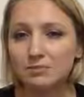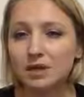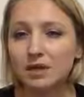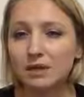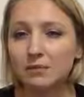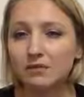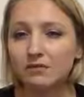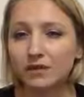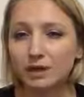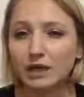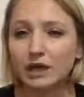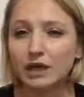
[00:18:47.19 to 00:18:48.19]
becoming
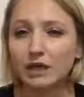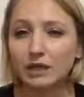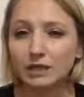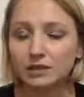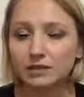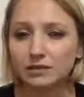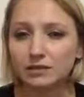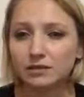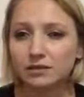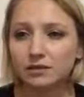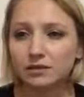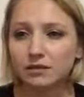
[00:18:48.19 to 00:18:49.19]
very clear
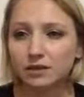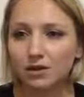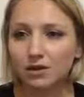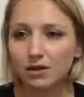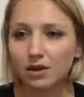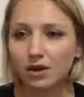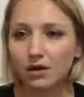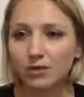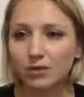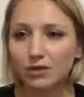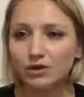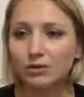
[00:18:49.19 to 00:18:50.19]

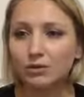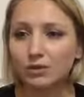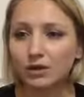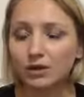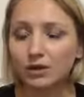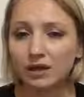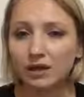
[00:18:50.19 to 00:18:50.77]
on what you want,